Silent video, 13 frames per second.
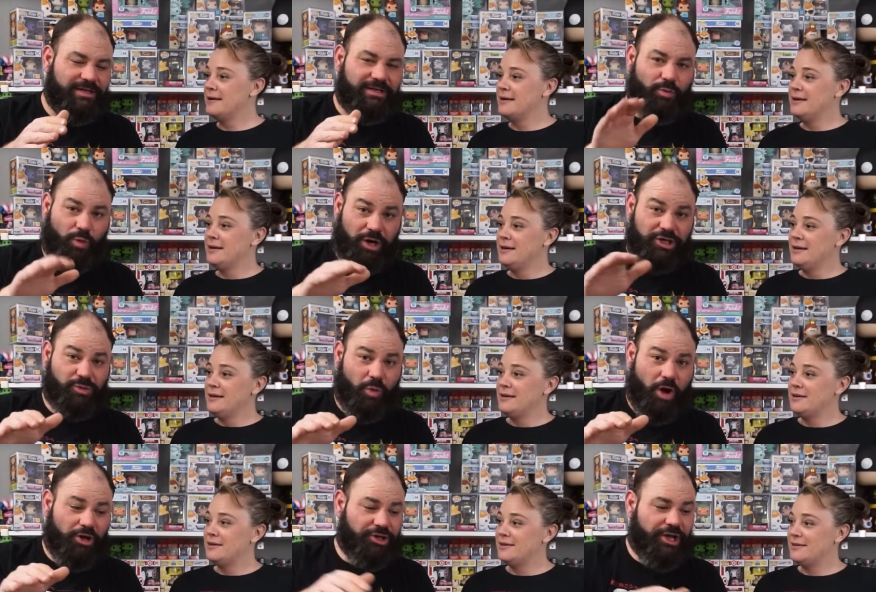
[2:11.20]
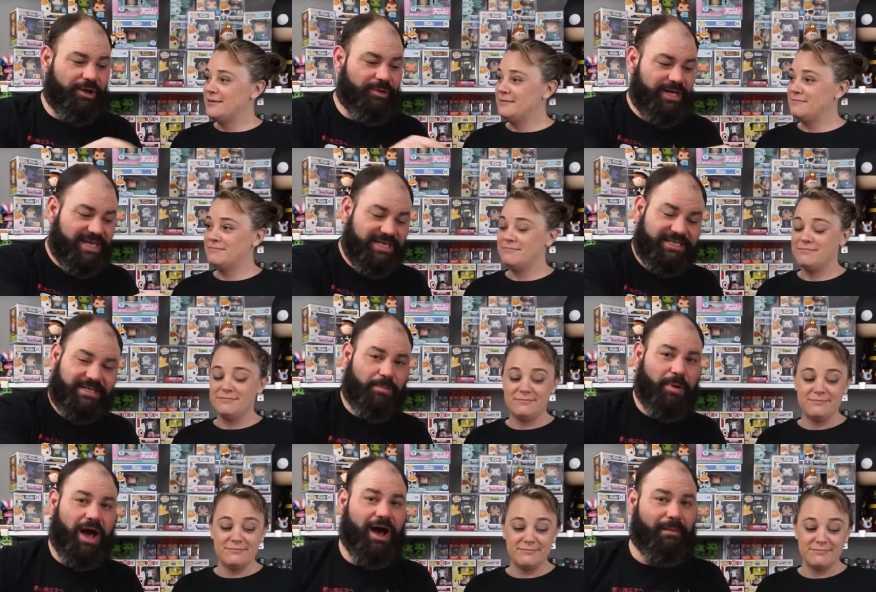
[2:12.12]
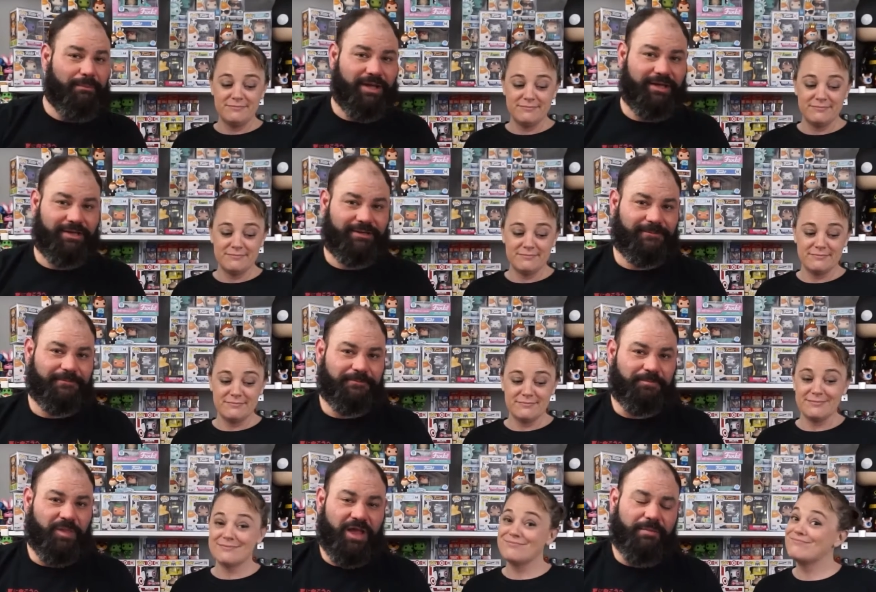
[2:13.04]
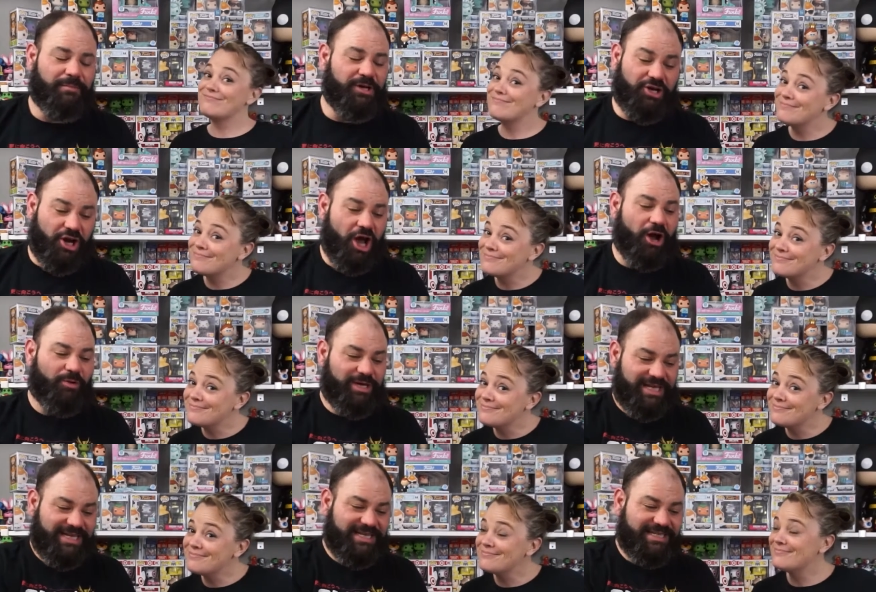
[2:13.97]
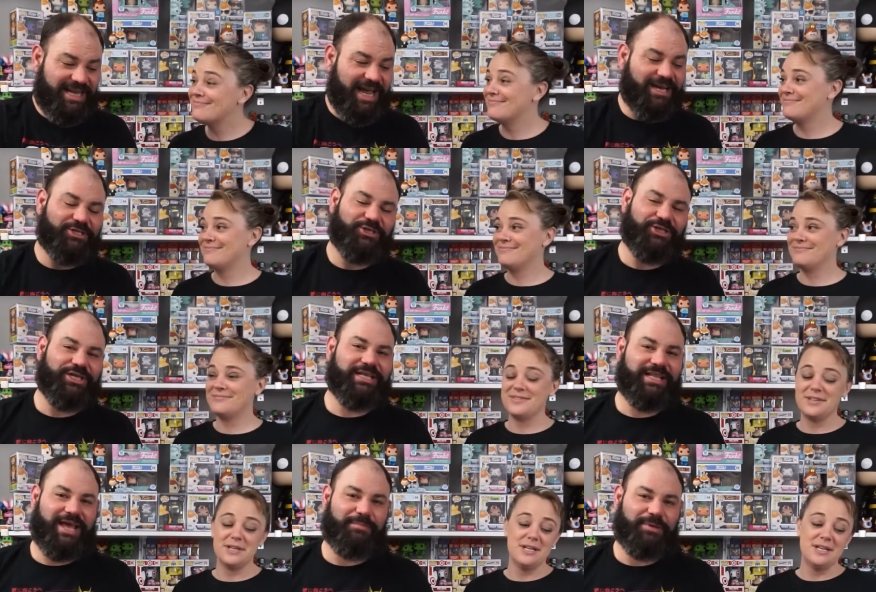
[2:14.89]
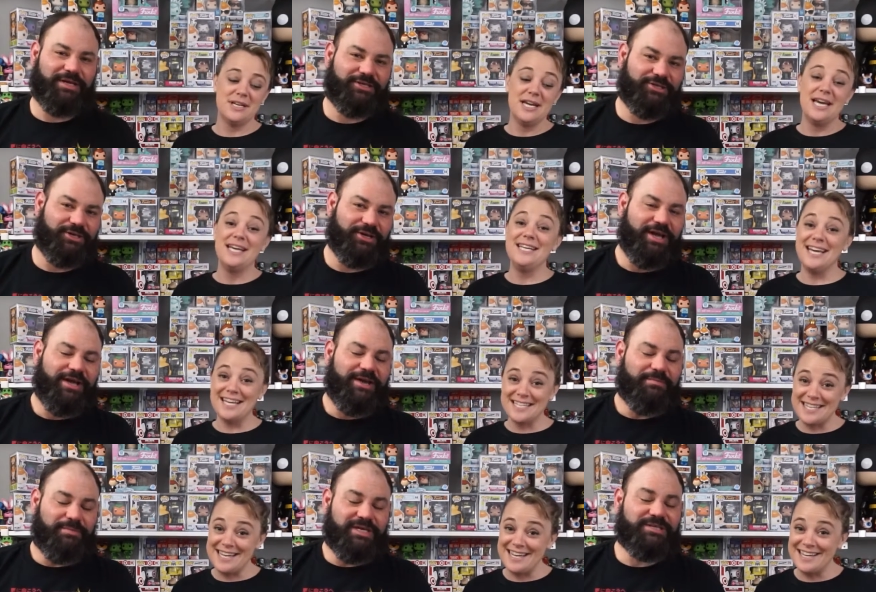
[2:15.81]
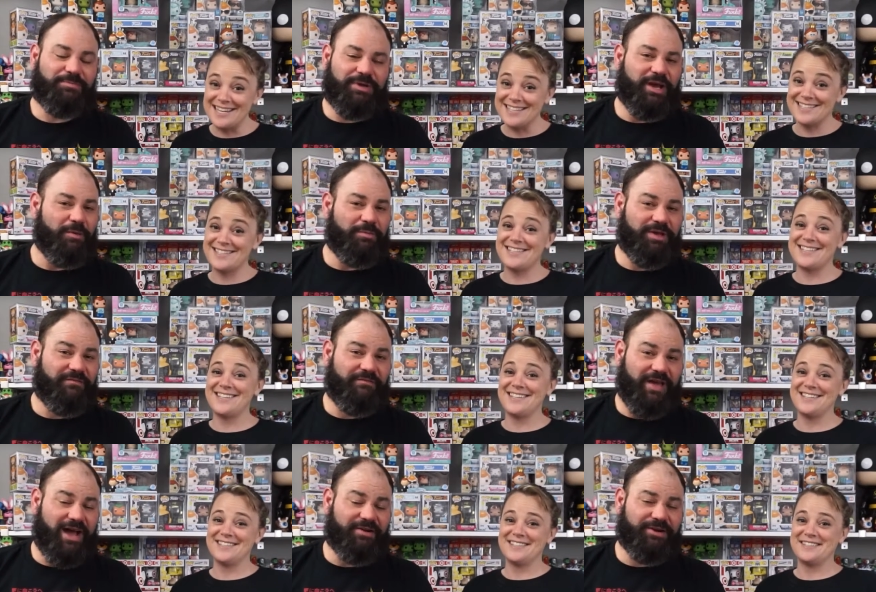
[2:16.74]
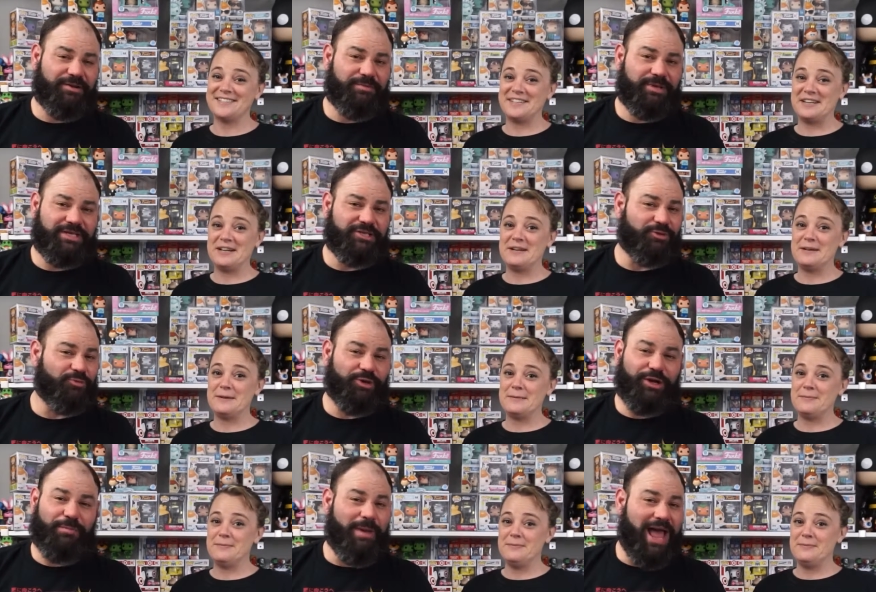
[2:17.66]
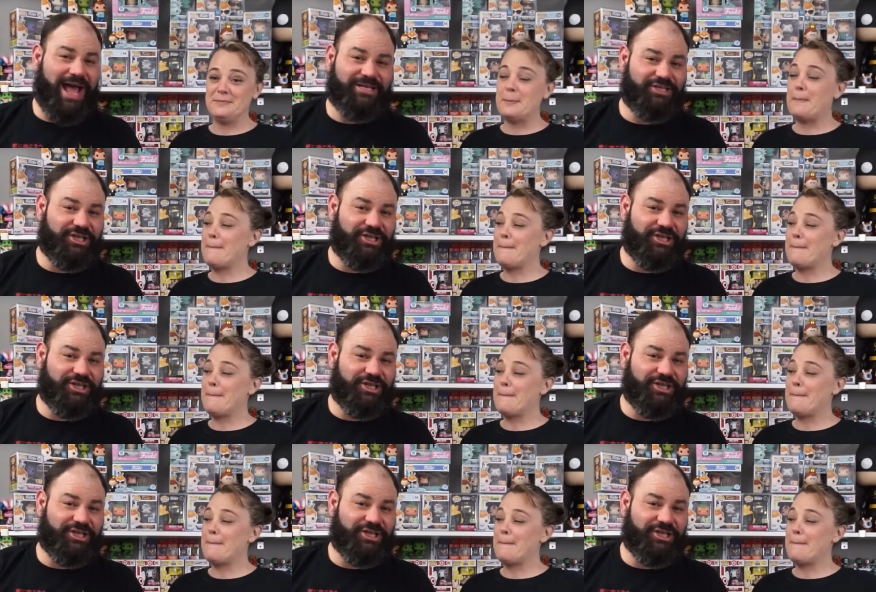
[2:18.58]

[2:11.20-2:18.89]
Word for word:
Speaker 1: where's Waldo? He's the pop." But no, he is actually in that picture. Yes, he is. BOP found him. It's a real bad